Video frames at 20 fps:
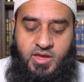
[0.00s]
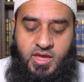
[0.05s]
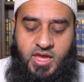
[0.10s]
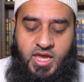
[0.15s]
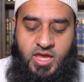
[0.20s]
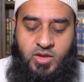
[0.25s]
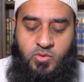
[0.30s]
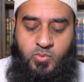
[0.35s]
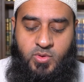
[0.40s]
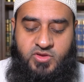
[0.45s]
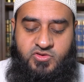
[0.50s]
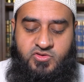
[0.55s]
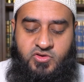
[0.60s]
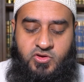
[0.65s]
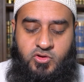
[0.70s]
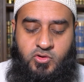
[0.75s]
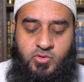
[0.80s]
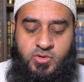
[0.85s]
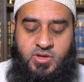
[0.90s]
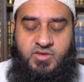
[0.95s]
in which
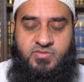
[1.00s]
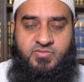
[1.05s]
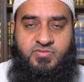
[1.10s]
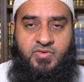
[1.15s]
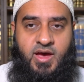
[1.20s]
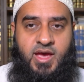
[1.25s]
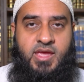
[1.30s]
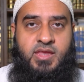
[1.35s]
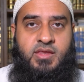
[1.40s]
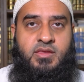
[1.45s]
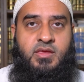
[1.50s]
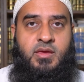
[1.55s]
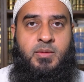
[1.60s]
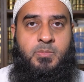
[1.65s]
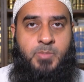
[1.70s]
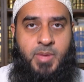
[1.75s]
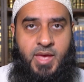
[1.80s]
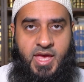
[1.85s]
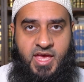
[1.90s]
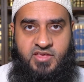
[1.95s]
you can find
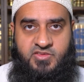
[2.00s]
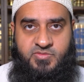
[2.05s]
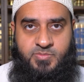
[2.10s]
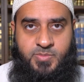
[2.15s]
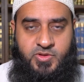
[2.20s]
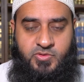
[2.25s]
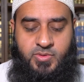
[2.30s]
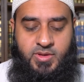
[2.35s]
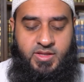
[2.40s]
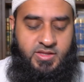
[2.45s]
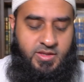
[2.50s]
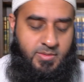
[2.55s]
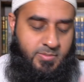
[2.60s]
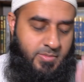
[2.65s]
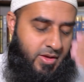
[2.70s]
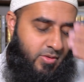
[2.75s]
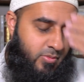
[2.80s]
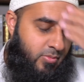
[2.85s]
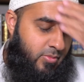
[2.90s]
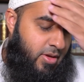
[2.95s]
pairs between them.
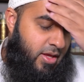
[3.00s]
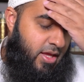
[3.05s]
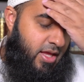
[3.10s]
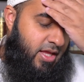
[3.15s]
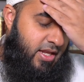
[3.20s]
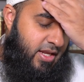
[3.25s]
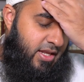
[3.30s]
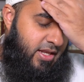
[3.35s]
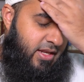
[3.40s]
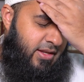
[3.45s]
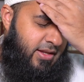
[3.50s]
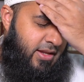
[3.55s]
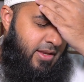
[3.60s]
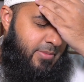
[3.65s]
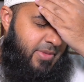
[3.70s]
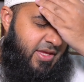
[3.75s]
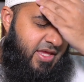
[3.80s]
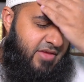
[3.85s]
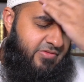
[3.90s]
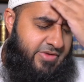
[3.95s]
Let
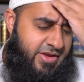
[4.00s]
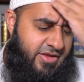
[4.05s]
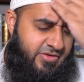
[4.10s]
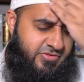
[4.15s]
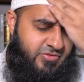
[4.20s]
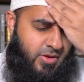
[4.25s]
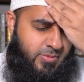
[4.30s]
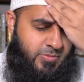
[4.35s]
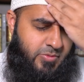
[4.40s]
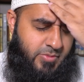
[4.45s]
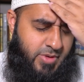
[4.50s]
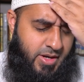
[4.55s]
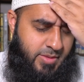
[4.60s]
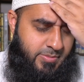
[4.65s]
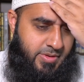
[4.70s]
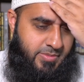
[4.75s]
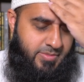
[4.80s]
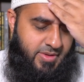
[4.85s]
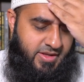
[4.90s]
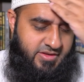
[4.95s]
me give an example of what I
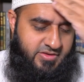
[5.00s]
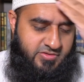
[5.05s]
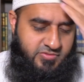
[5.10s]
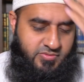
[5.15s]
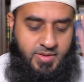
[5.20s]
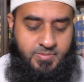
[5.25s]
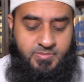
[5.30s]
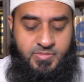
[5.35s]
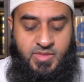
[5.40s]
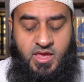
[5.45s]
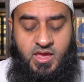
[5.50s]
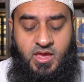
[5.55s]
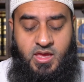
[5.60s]
mean by this, right?